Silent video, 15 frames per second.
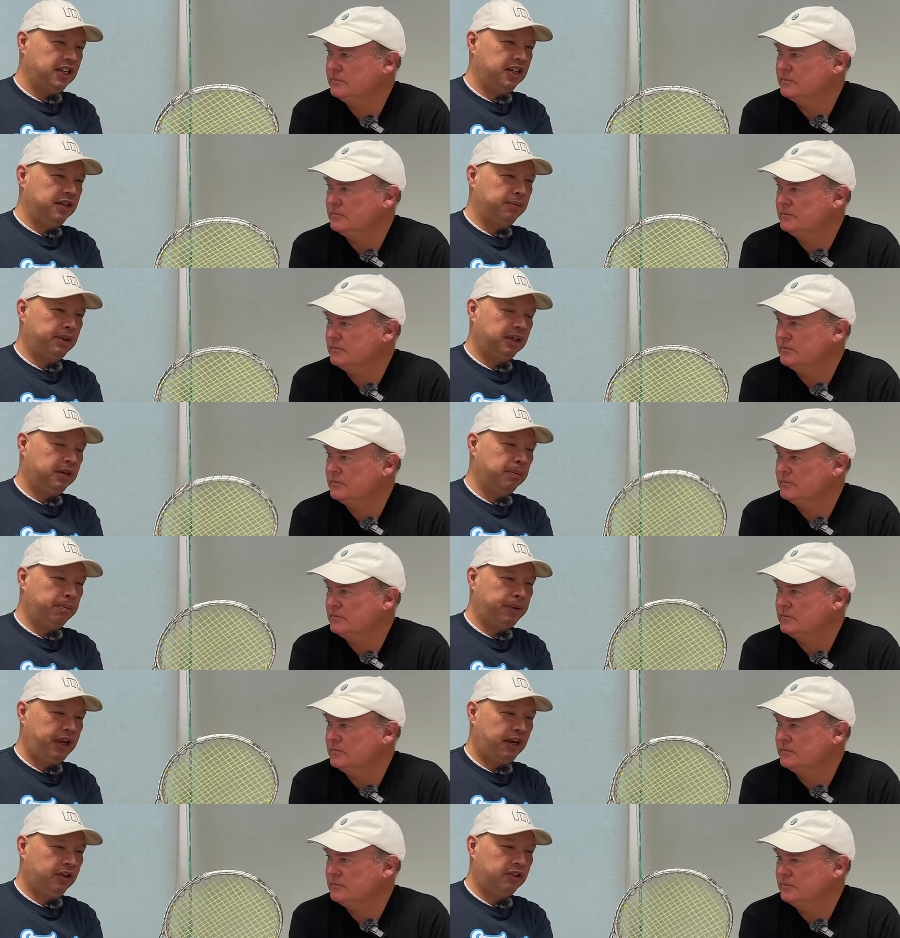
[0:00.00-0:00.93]
Speaker 1: I mean,
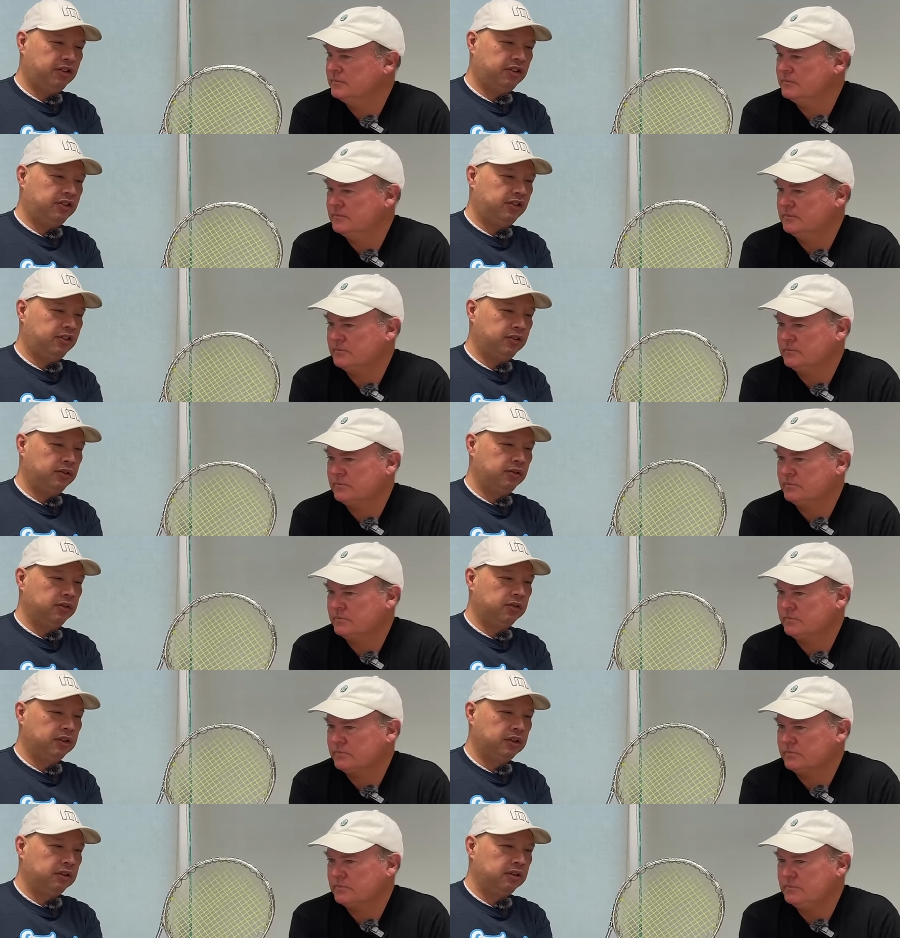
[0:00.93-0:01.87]
compared
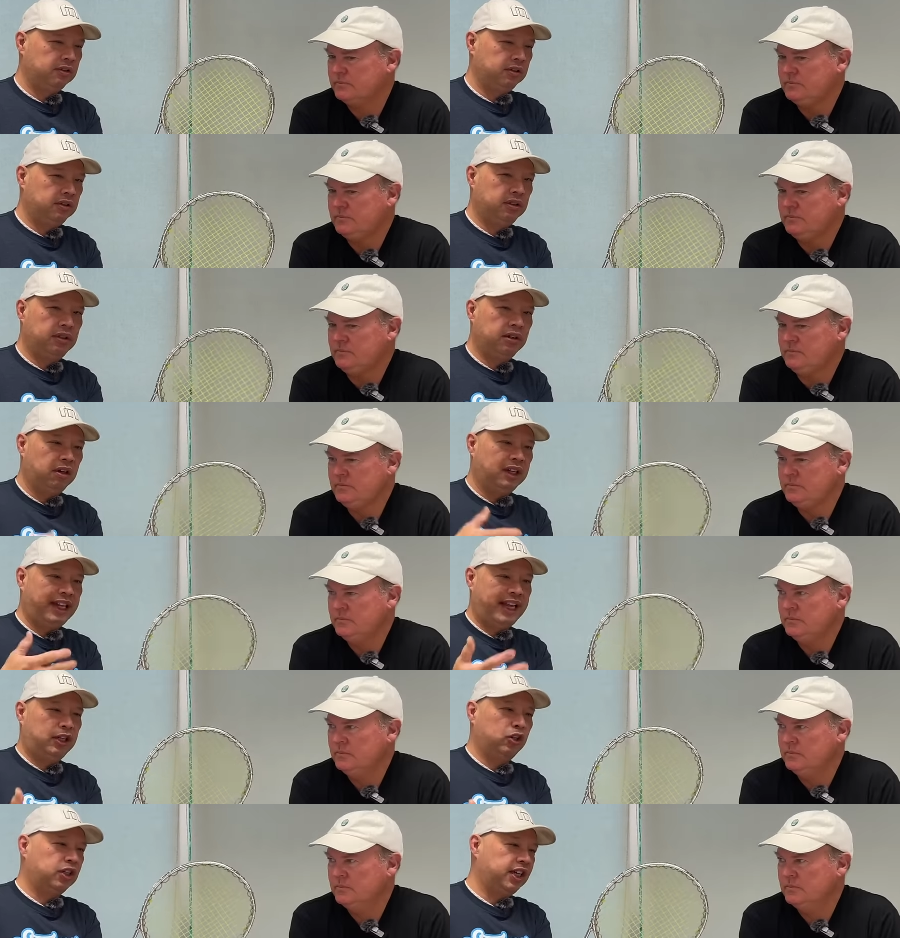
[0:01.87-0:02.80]
to, you know,
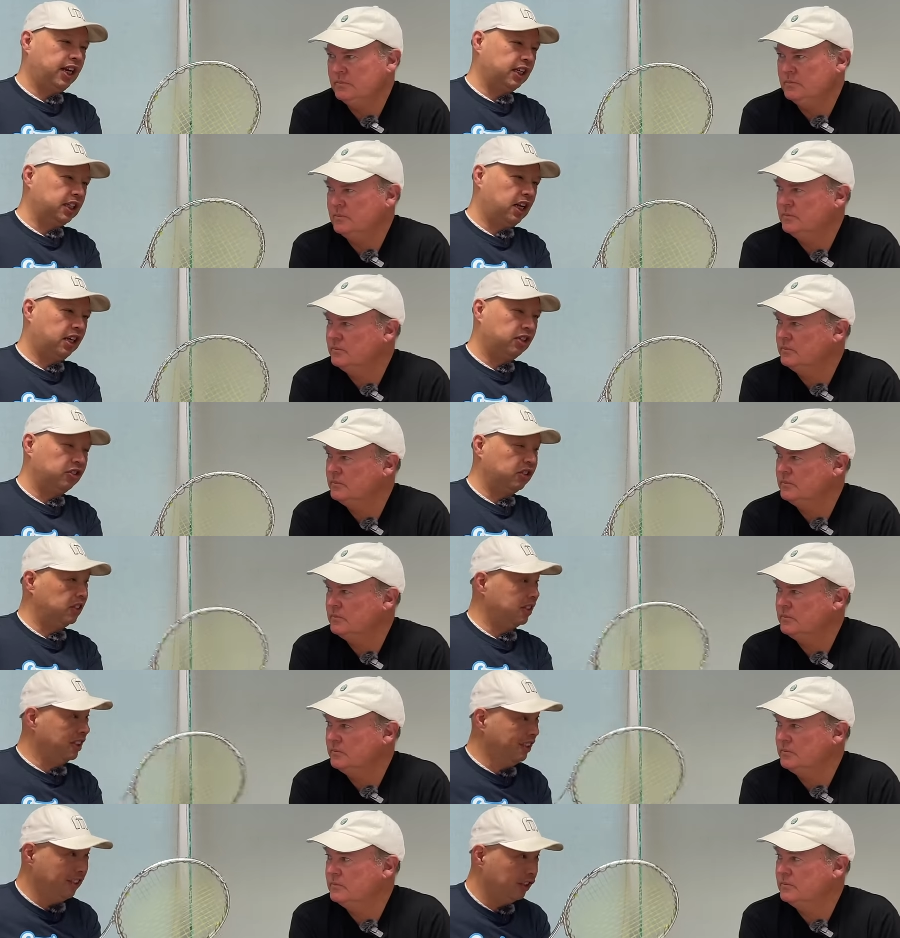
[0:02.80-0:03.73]
later technology,
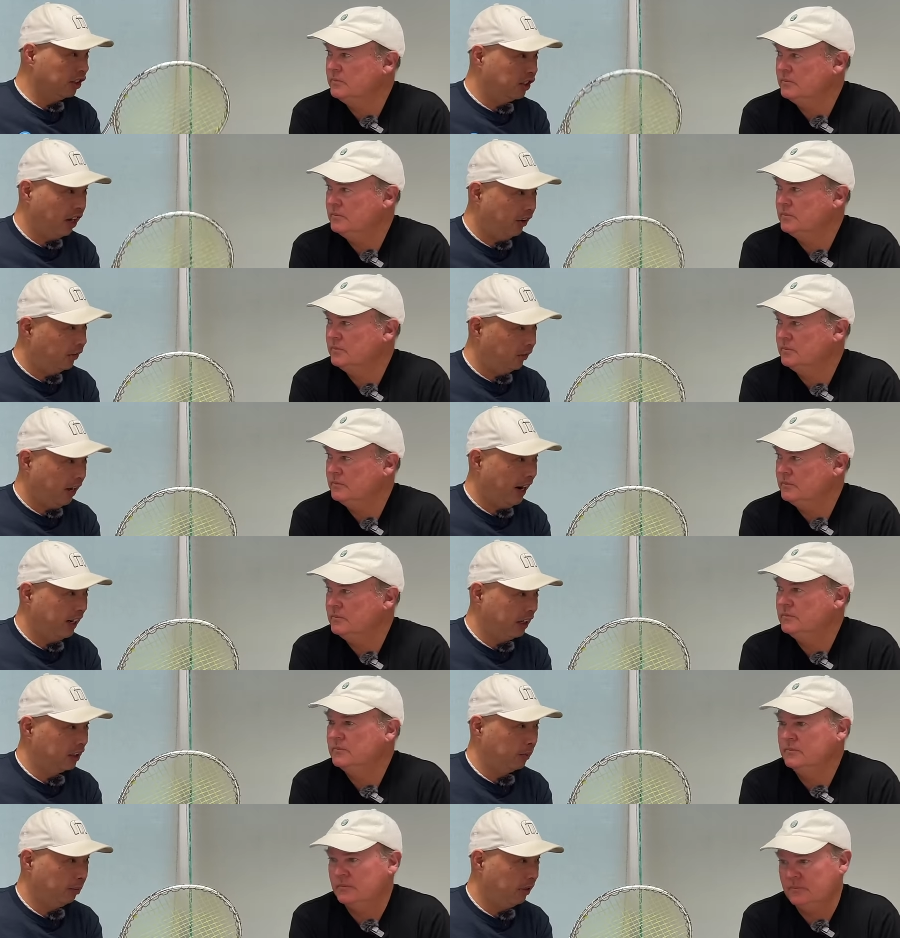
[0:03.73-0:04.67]
this is a tough
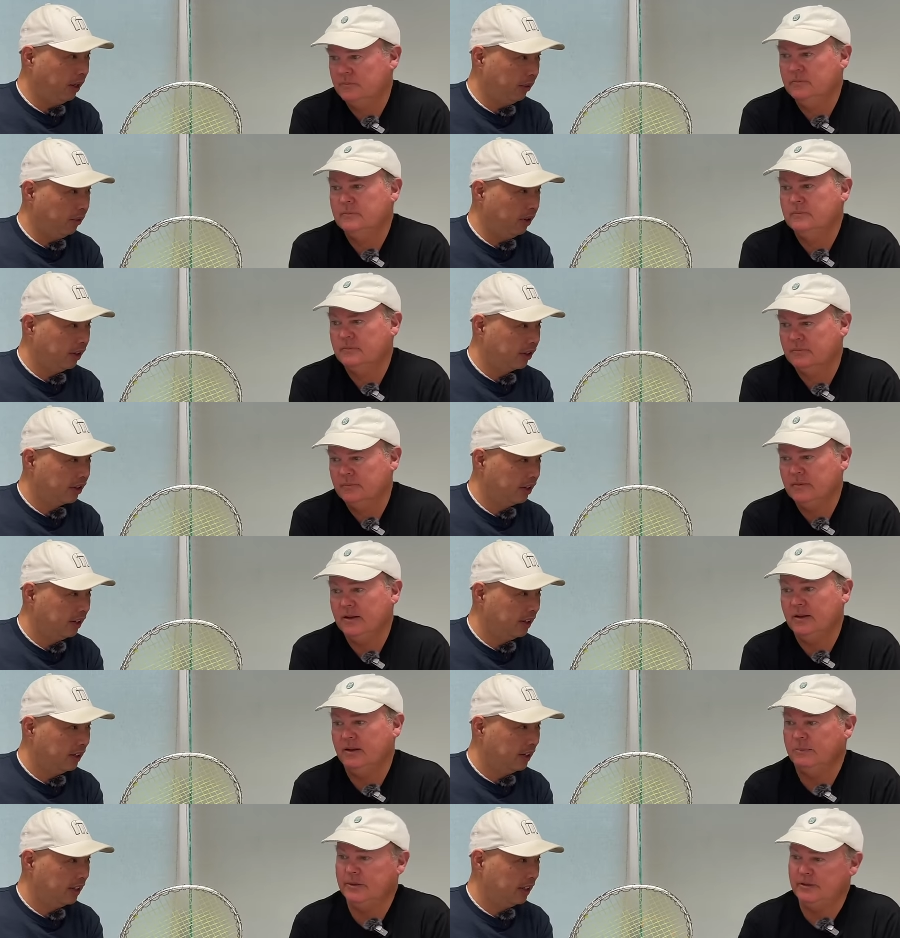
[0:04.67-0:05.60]
racket to play with.
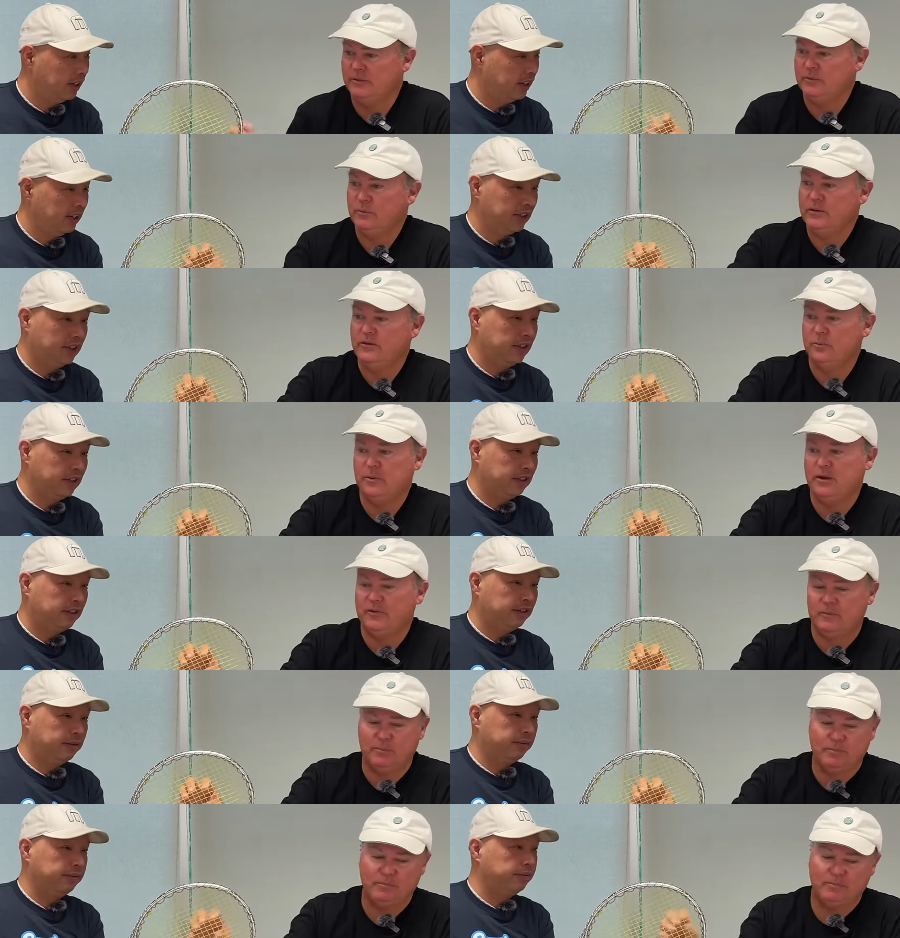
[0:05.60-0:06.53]
I mean, the sweet
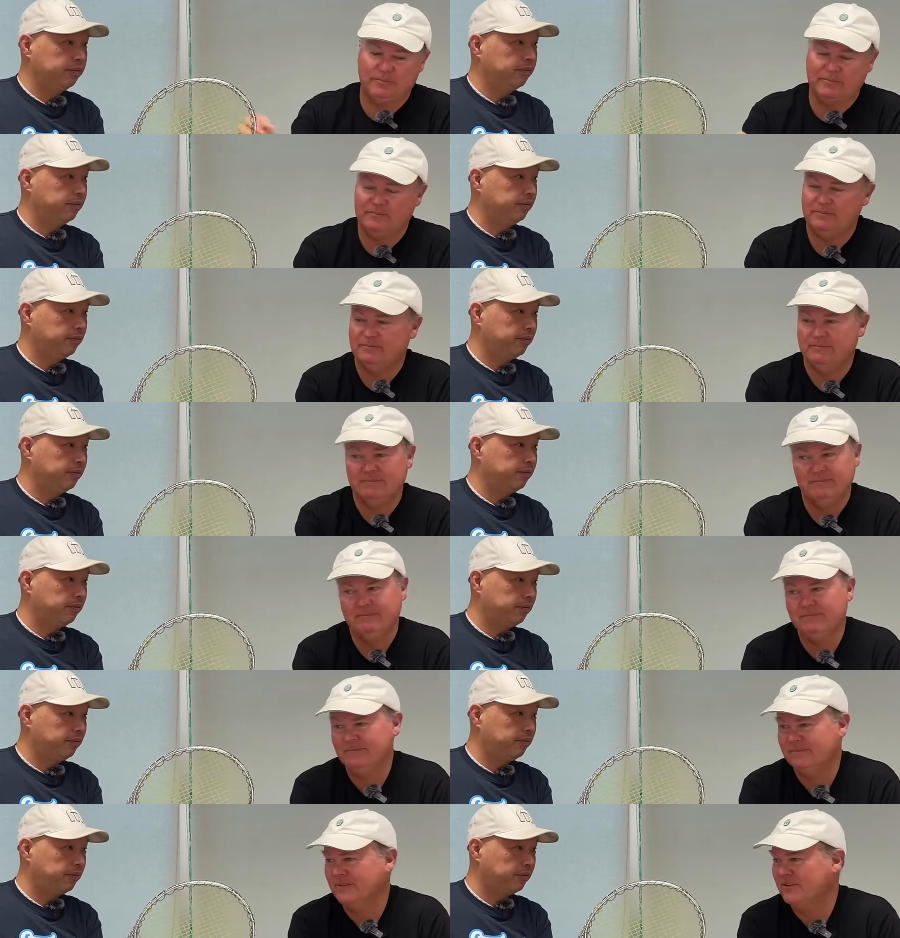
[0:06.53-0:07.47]
Speaker 2: spot,
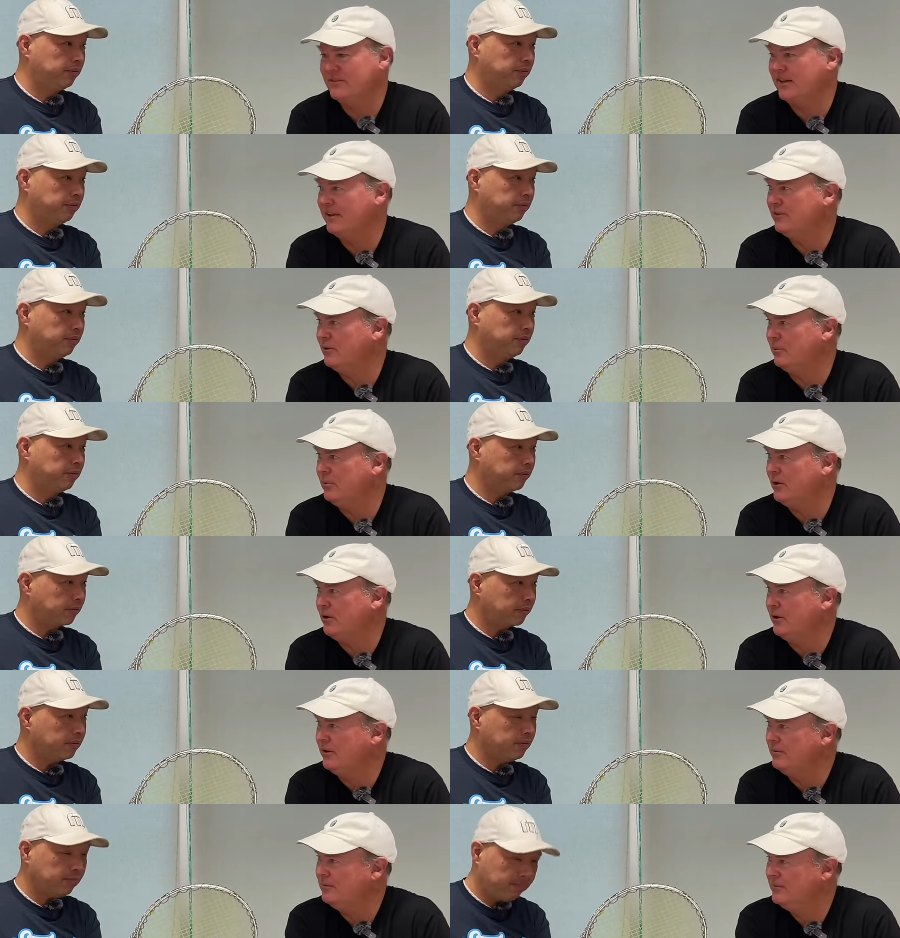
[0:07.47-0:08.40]
the size of the
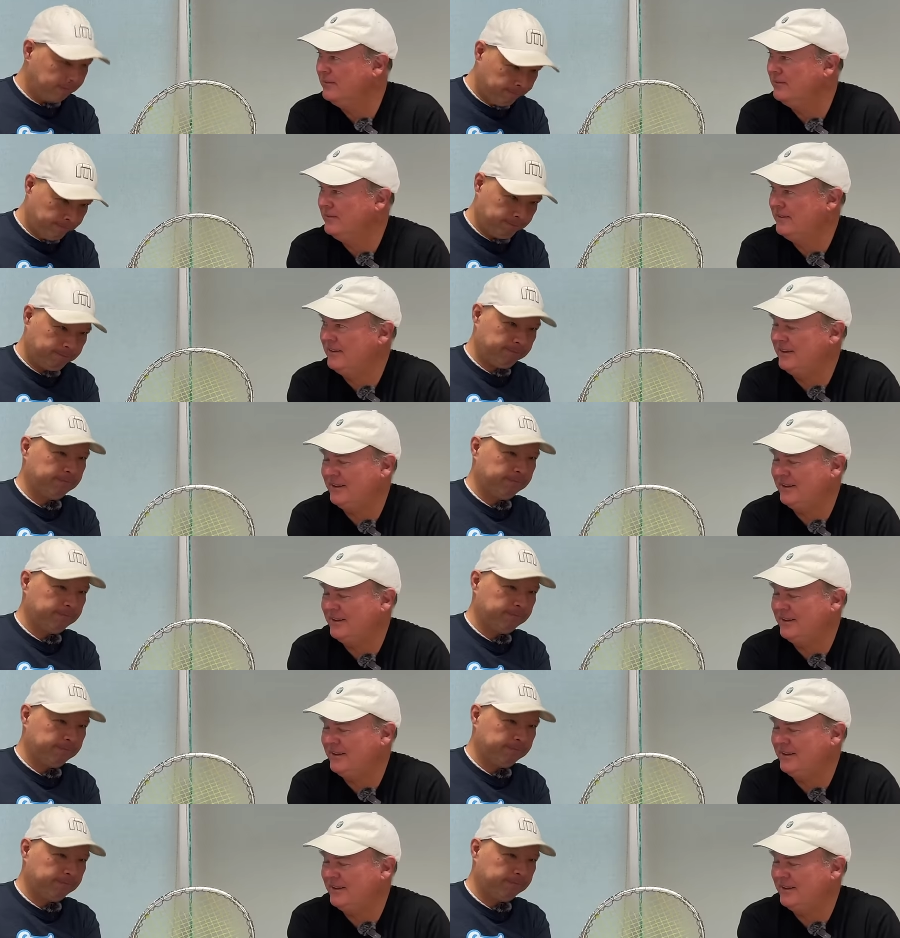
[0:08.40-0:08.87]
ball.
Speaker 1: Mm-hmm.